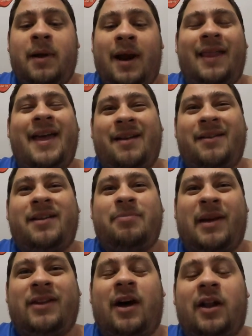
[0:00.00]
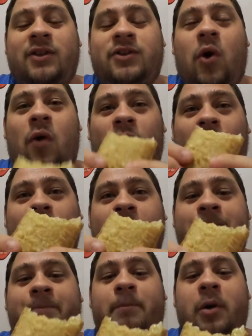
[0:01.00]
But I like McDonald's
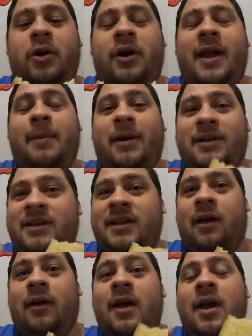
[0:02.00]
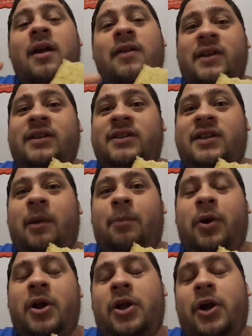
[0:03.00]
over Burger King, but still, this is still
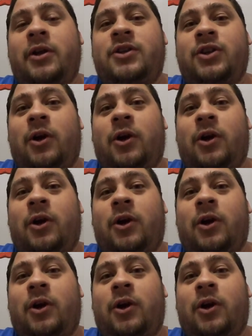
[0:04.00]
pretty good.